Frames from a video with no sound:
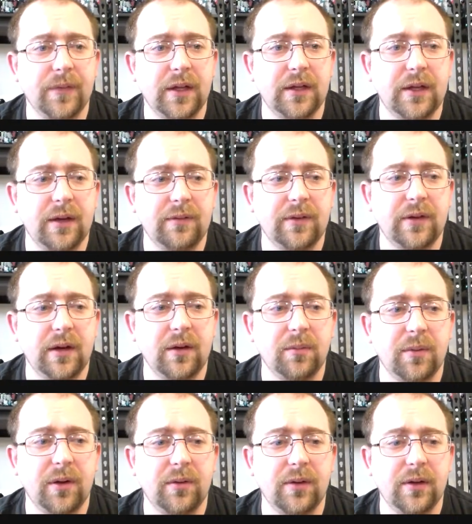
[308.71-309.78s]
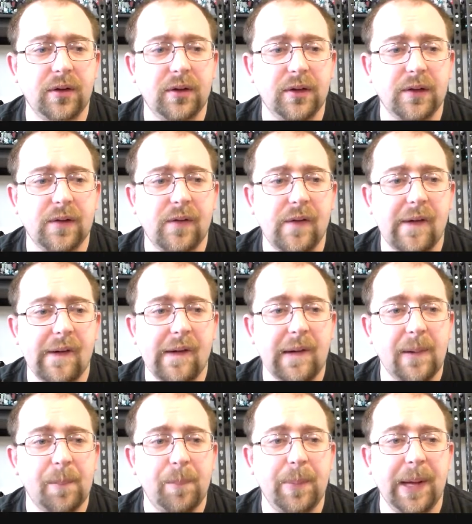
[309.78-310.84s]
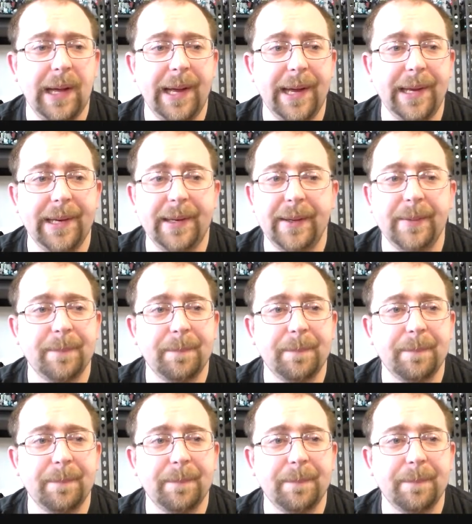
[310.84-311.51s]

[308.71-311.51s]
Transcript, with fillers: in Devastator mode, but